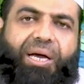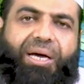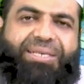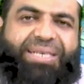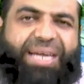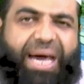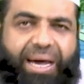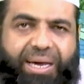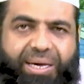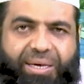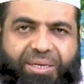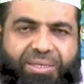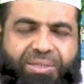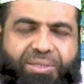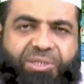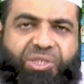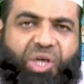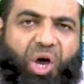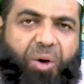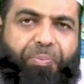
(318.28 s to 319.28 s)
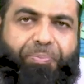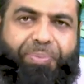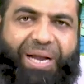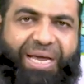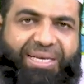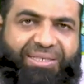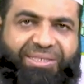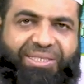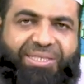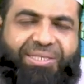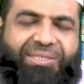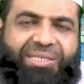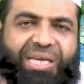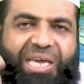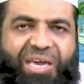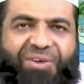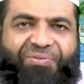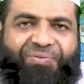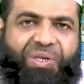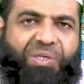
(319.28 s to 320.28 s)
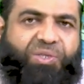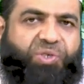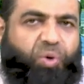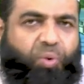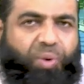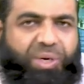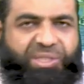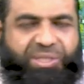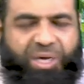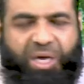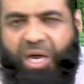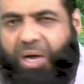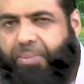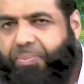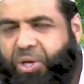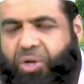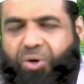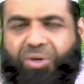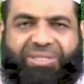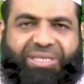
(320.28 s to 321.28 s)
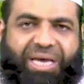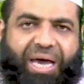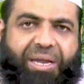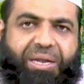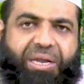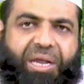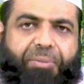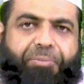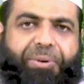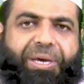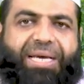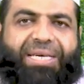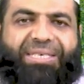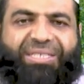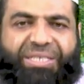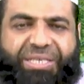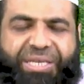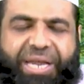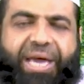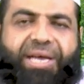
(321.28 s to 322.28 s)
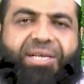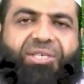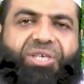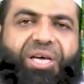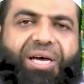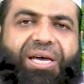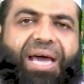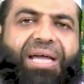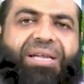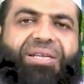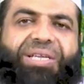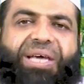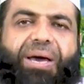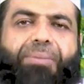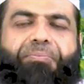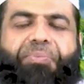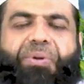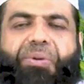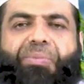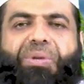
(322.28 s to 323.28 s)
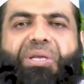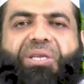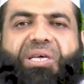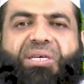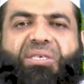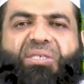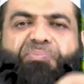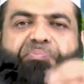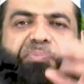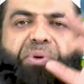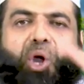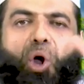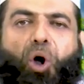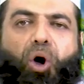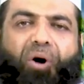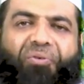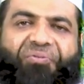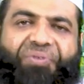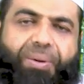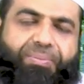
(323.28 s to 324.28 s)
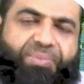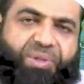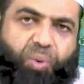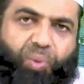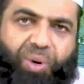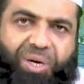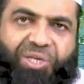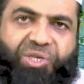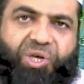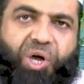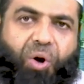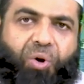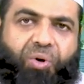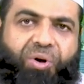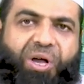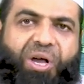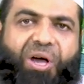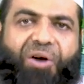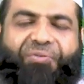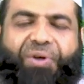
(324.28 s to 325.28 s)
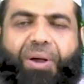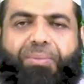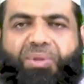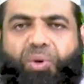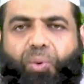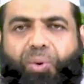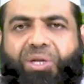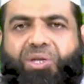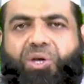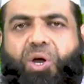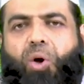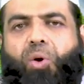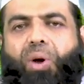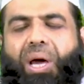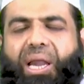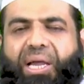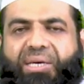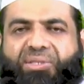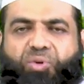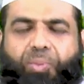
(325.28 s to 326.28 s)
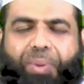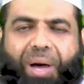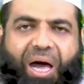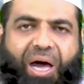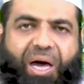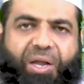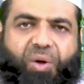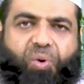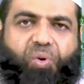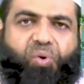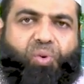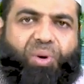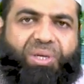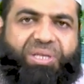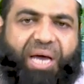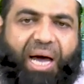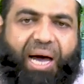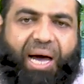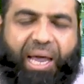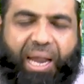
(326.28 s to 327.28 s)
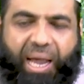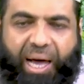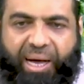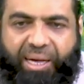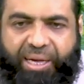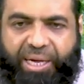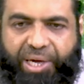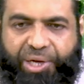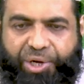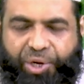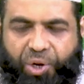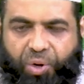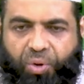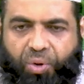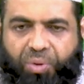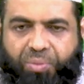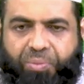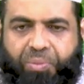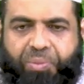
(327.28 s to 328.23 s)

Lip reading: tyrants, oppressors, evildoers, because a Nabi's nature and temperament is pure from the word go. From the word go, Allah subhanahu wa ta'ala, you know,